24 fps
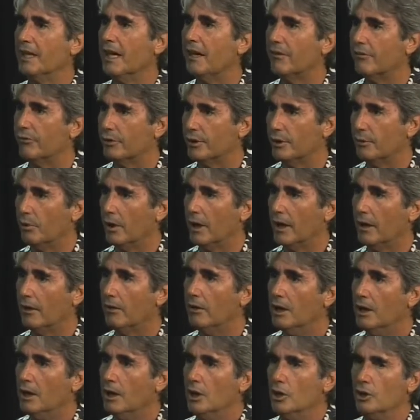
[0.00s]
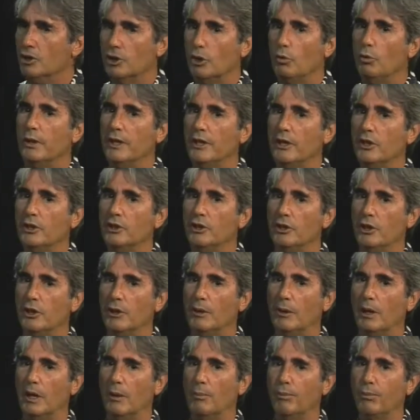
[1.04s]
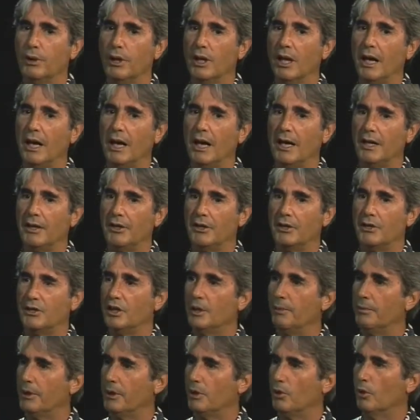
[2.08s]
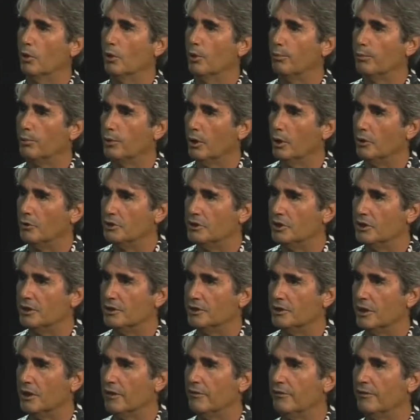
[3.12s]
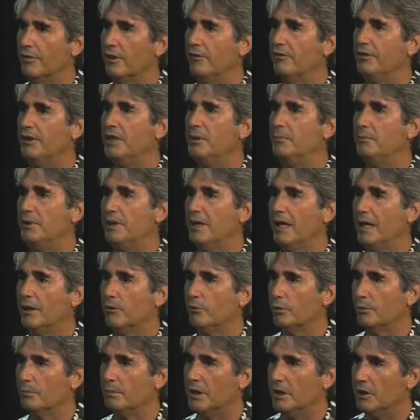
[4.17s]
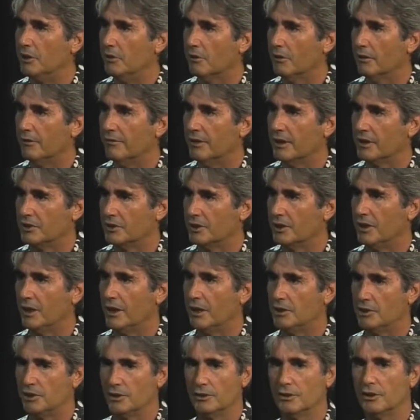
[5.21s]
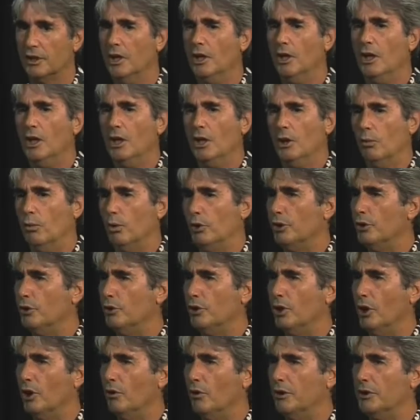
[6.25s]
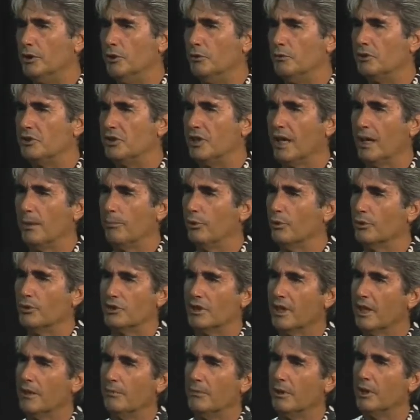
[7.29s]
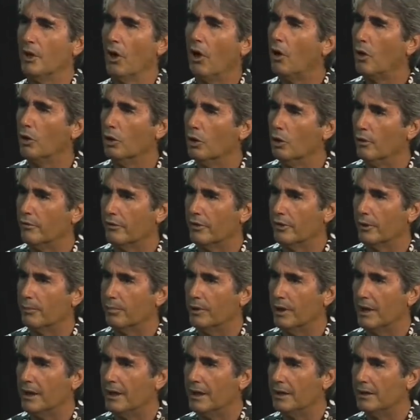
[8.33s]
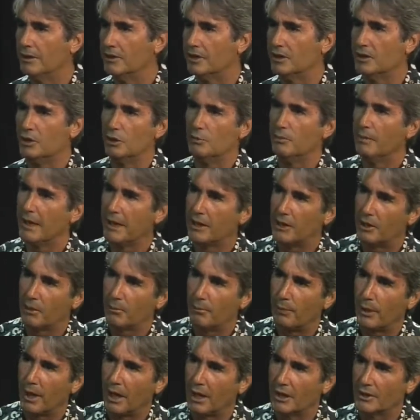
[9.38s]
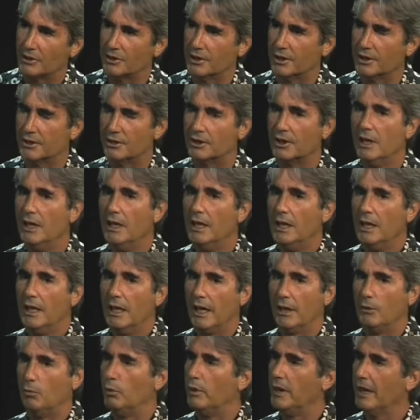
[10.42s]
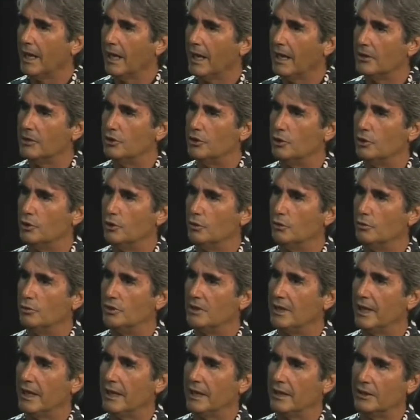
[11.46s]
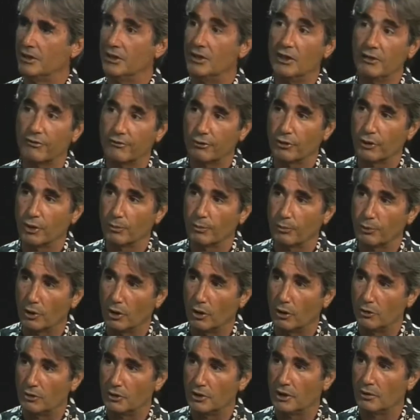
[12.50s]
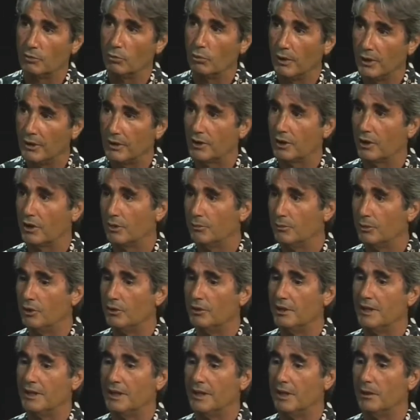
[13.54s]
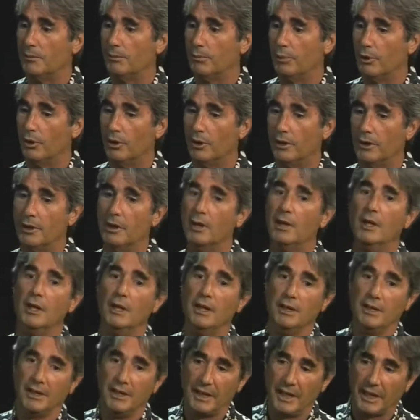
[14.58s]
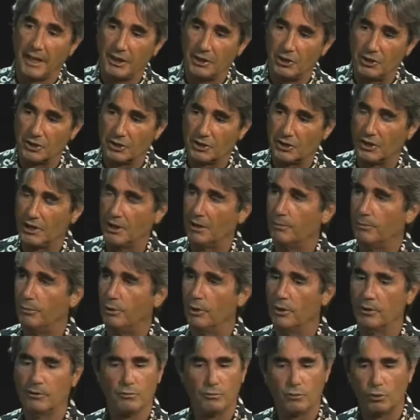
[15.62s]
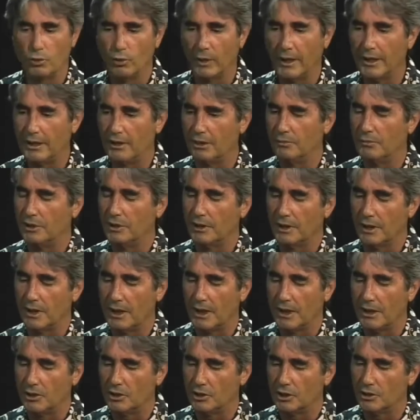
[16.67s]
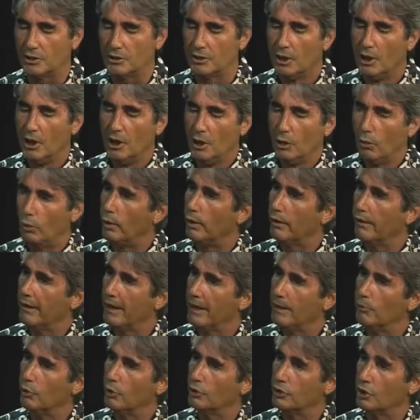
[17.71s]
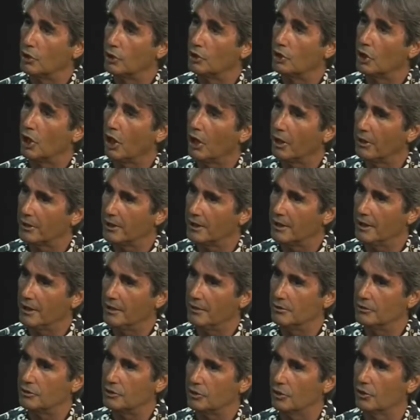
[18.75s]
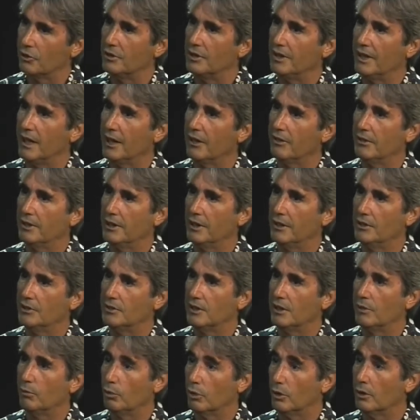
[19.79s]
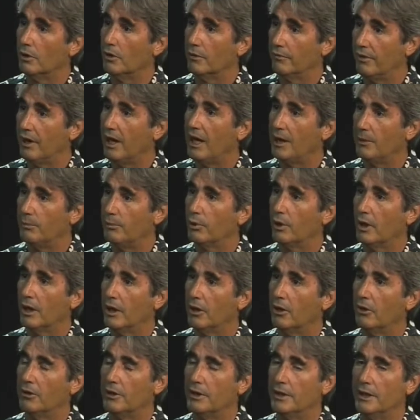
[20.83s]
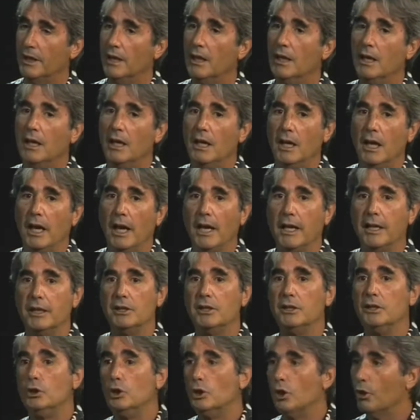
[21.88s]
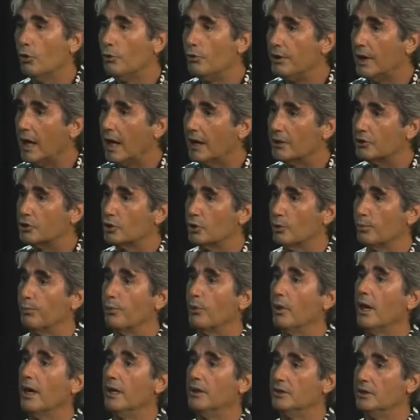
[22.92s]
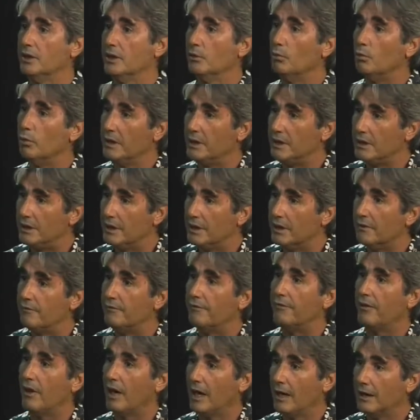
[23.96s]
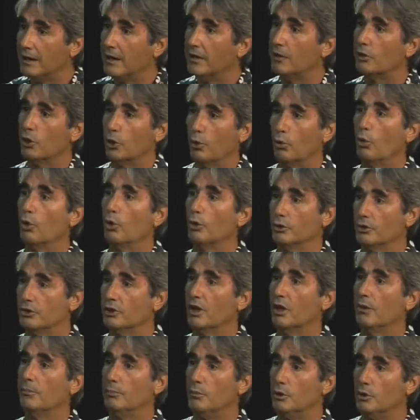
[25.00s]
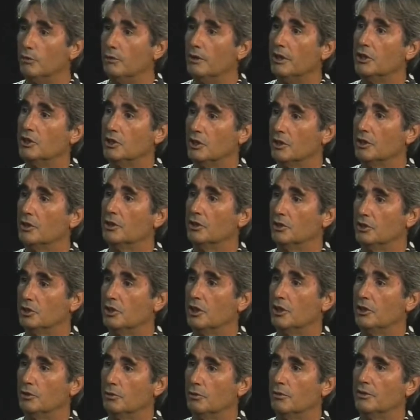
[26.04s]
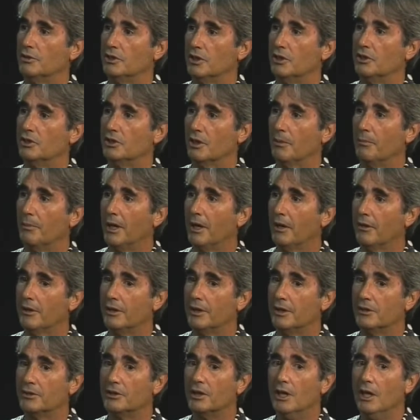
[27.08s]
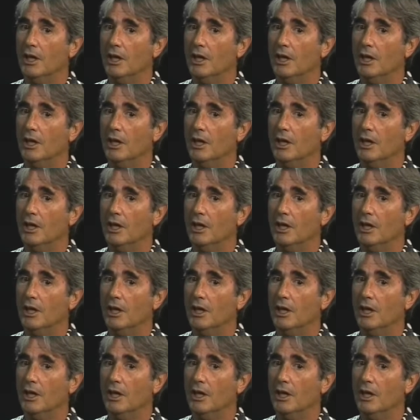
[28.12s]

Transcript: everywhere, so we couldn't apply the typical approaches of EPA remedial investigations, where you go and you sample sediment all over the place and you make composites. And we had to take a different approach, and with the community input, the agency input, great communications, we were able to target certain areas that were of high priority. And, not surprising, we did find that there were some munition constituents in some areas,